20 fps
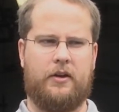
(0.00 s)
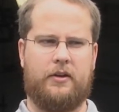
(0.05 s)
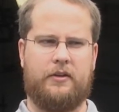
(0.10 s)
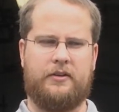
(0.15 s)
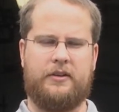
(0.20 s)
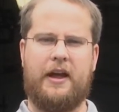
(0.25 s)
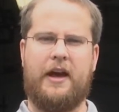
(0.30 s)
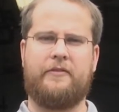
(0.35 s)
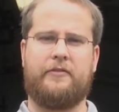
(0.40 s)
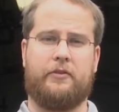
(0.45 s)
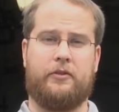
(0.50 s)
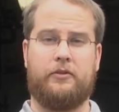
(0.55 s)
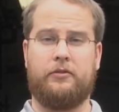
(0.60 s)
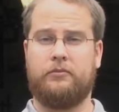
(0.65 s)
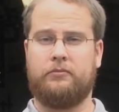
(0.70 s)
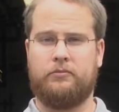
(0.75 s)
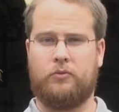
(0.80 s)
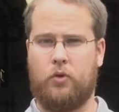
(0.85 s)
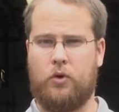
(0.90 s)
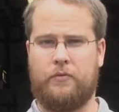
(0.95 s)
never,
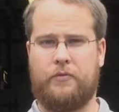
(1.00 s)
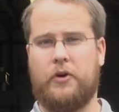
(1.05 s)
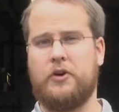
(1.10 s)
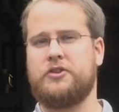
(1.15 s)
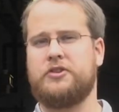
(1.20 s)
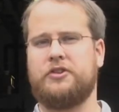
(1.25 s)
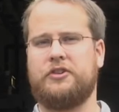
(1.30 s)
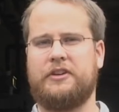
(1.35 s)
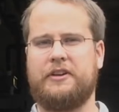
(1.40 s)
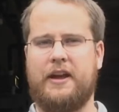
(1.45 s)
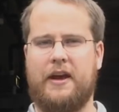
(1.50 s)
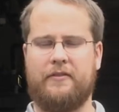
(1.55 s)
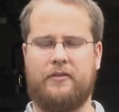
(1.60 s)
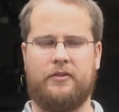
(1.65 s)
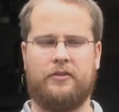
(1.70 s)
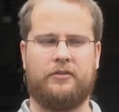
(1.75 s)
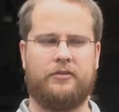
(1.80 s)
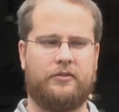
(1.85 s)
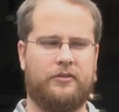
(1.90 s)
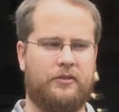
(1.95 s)
or virtually
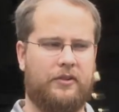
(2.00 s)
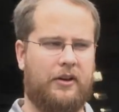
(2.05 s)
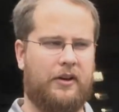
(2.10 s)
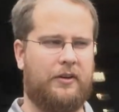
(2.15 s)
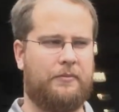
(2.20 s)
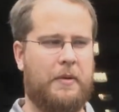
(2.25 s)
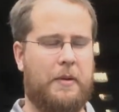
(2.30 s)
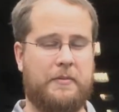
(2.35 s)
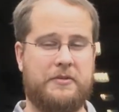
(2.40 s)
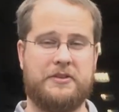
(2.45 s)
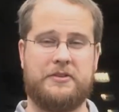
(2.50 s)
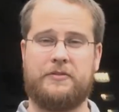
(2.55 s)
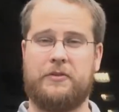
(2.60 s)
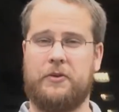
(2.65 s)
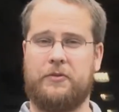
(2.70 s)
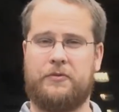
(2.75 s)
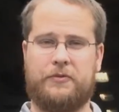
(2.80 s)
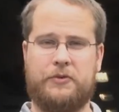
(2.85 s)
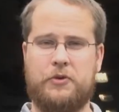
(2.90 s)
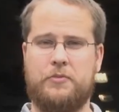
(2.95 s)
never, maybe just
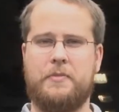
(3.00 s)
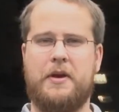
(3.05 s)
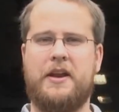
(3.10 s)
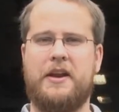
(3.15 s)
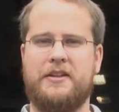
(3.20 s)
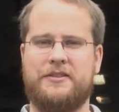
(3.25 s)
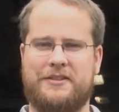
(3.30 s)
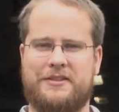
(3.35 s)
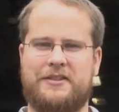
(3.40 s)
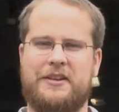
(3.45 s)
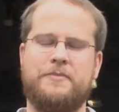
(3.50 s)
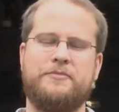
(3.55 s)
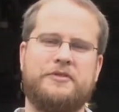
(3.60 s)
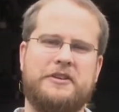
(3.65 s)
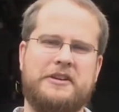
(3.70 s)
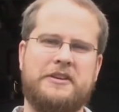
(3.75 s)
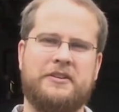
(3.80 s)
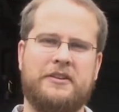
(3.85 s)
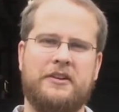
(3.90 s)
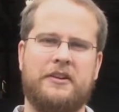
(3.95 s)
for a few minutes, it's
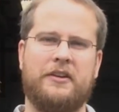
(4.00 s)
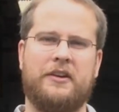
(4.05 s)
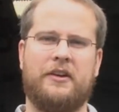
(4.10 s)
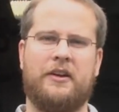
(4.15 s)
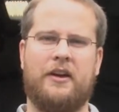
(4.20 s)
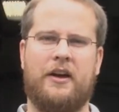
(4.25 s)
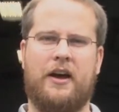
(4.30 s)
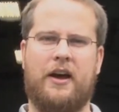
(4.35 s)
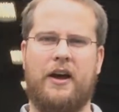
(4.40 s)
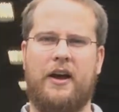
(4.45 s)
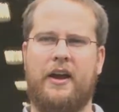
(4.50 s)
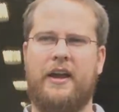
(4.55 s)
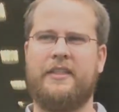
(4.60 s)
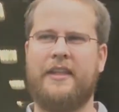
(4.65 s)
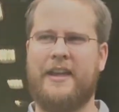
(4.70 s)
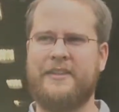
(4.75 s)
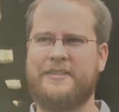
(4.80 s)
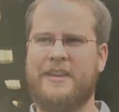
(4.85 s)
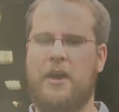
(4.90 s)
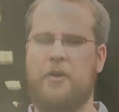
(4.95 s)
empty. And
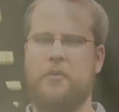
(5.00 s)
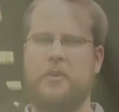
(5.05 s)
that's how